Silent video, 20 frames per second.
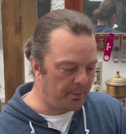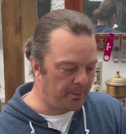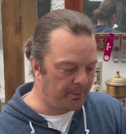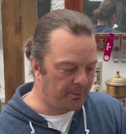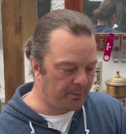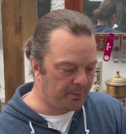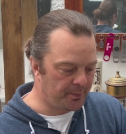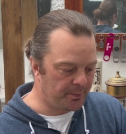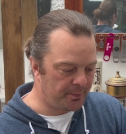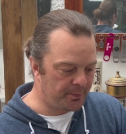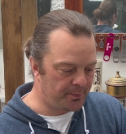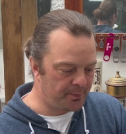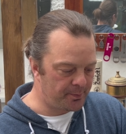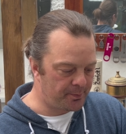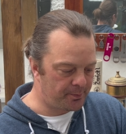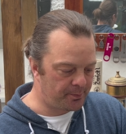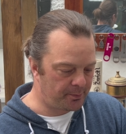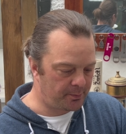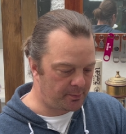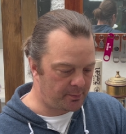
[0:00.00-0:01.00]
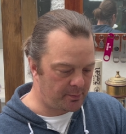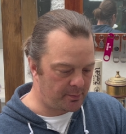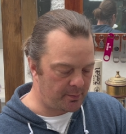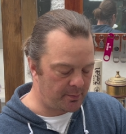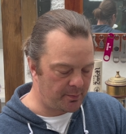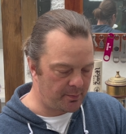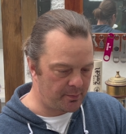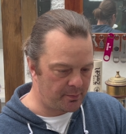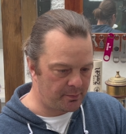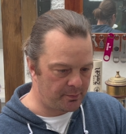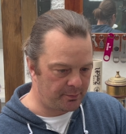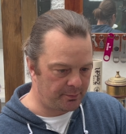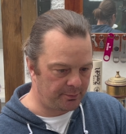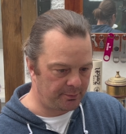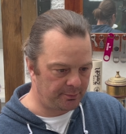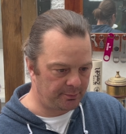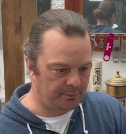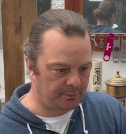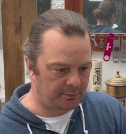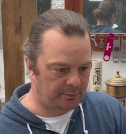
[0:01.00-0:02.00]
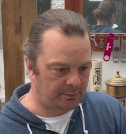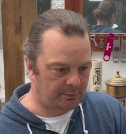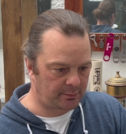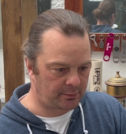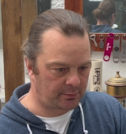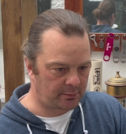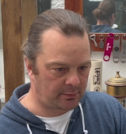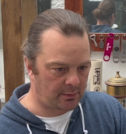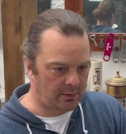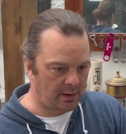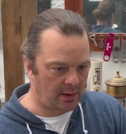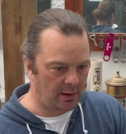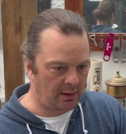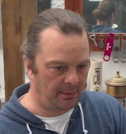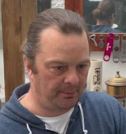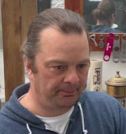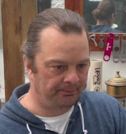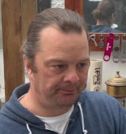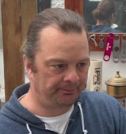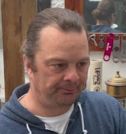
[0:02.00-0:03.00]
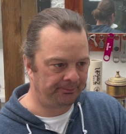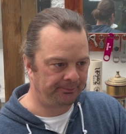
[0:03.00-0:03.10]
[no speech]